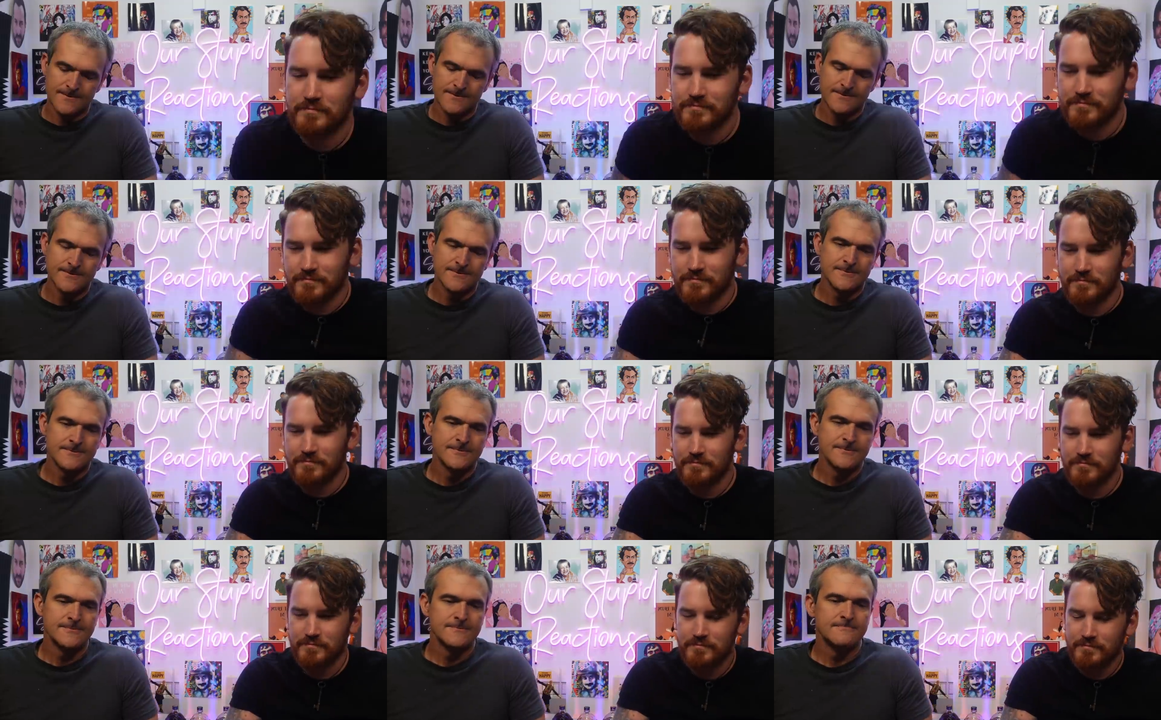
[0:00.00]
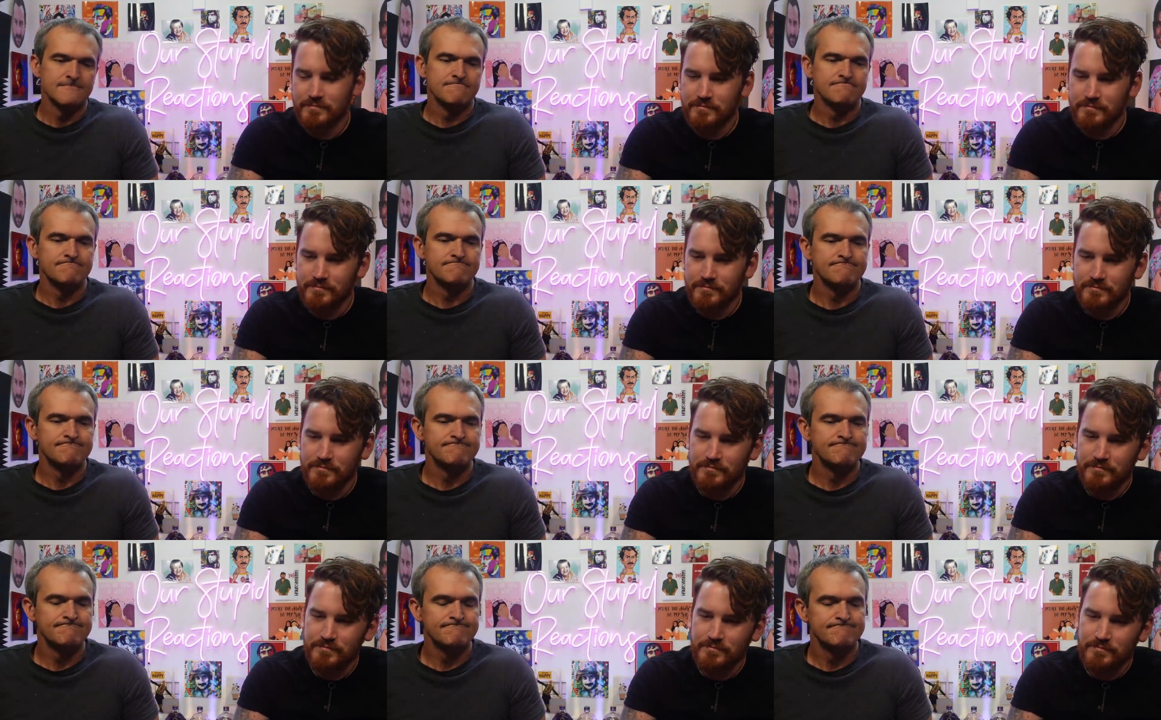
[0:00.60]

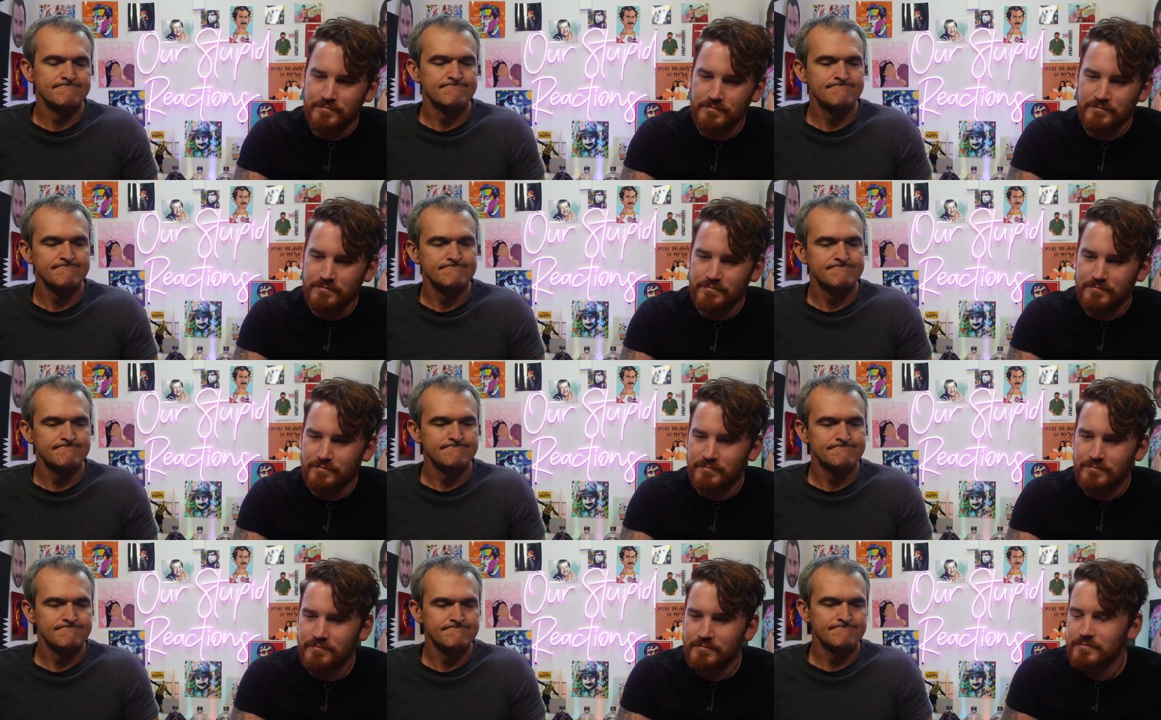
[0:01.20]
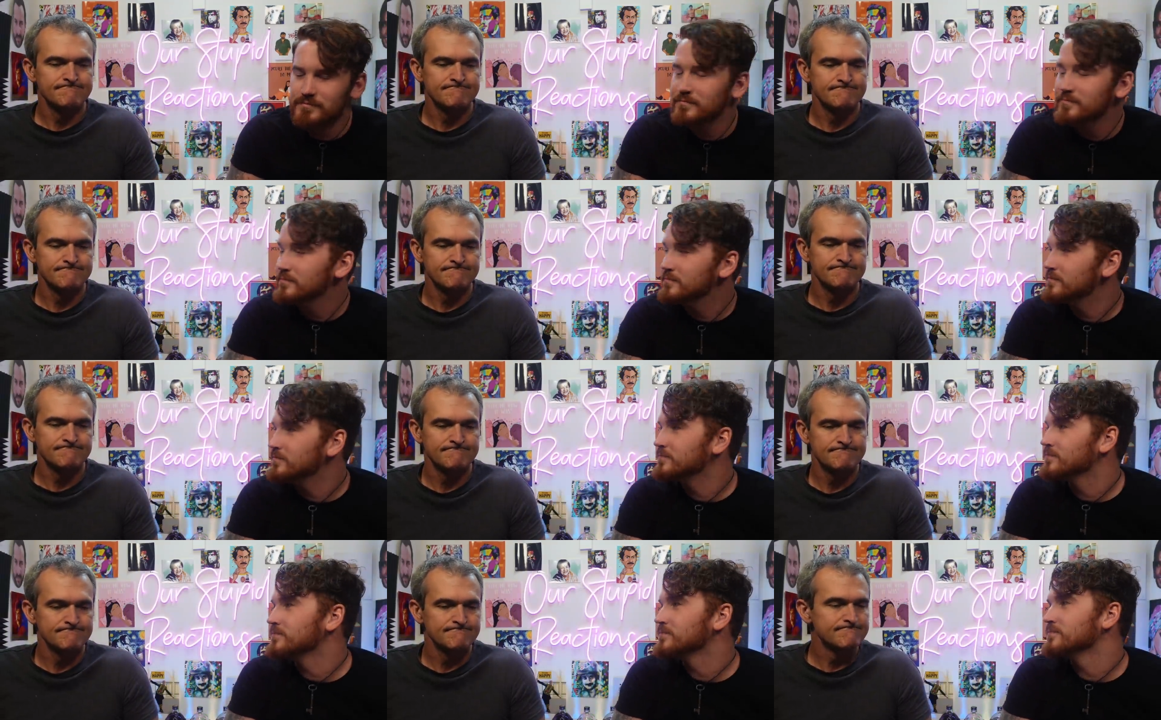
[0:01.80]
Nothing is said.